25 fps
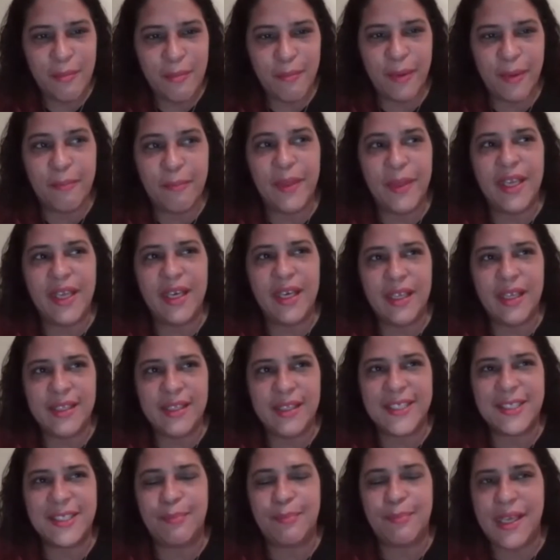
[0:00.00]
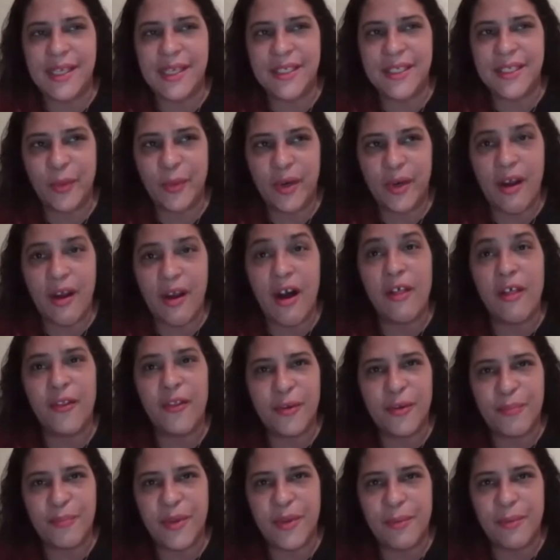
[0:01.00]
but being in the space where
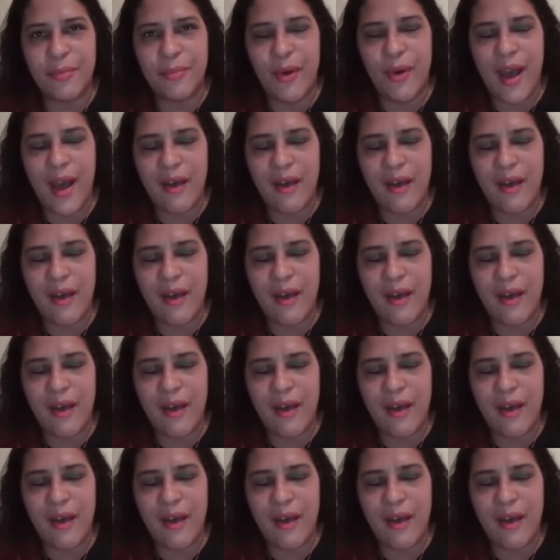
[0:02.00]
other people